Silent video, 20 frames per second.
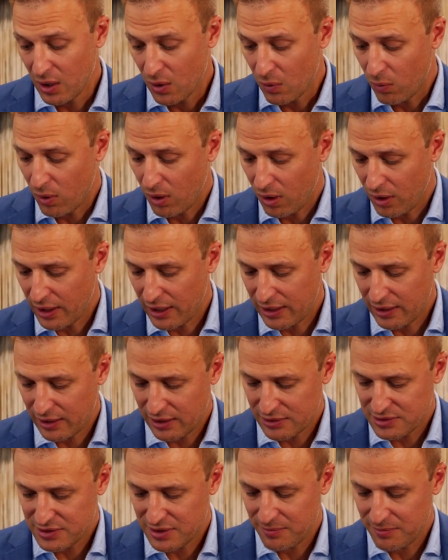Well,
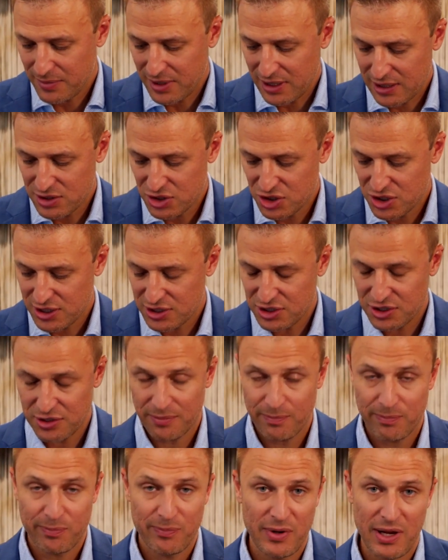to me, it's just
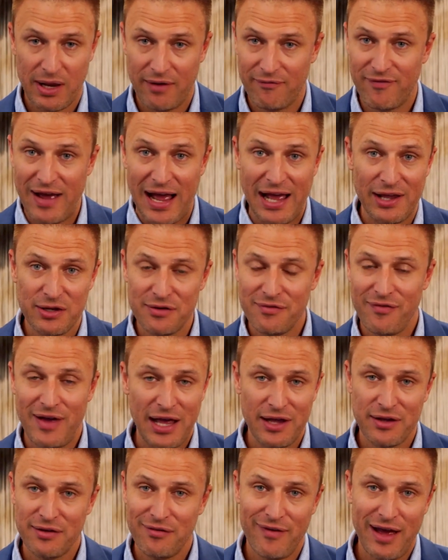your value,
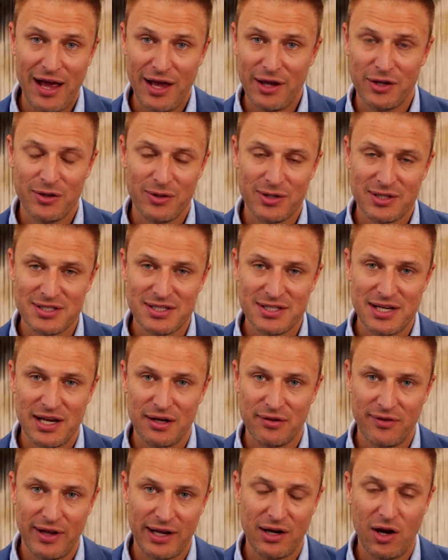value, value instead
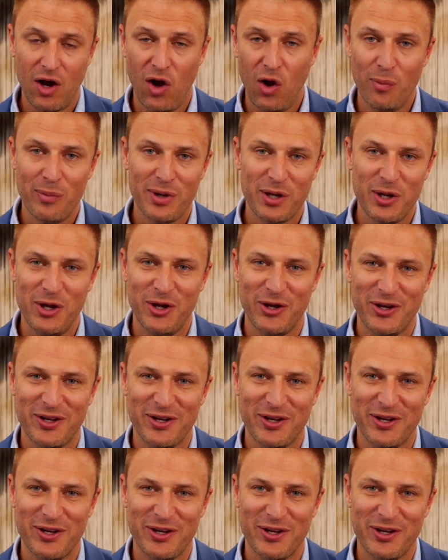of like call me.